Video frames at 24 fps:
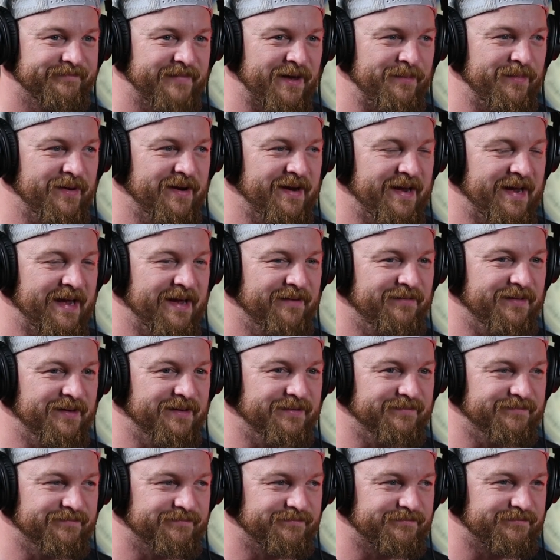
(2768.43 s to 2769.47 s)
I bet I have it.
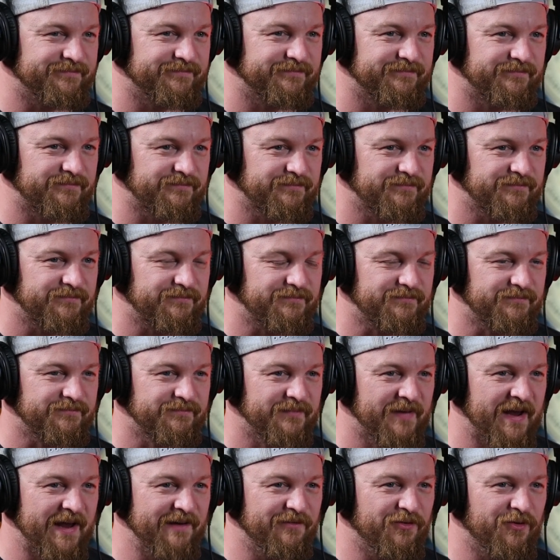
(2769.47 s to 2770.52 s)

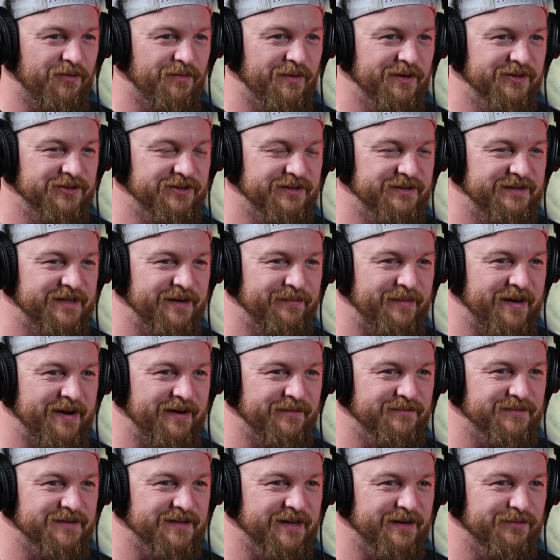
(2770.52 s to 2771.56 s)
I have a whole bunch of Sam
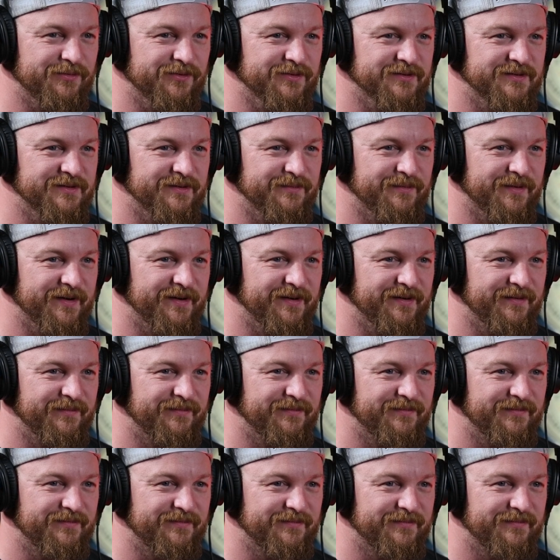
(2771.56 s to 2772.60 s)
Adams labels in my
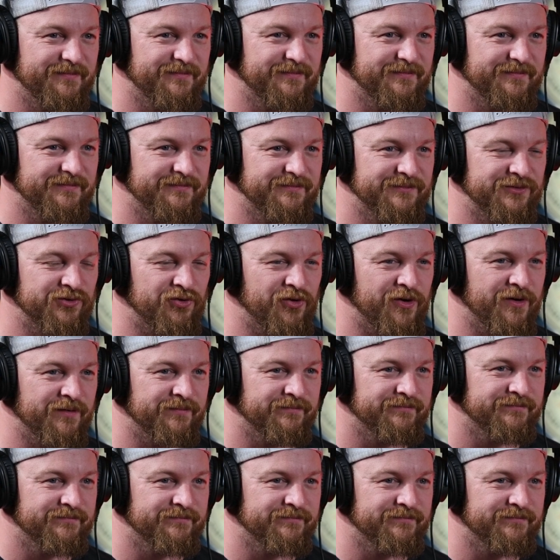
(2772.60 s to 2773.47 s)
drawer.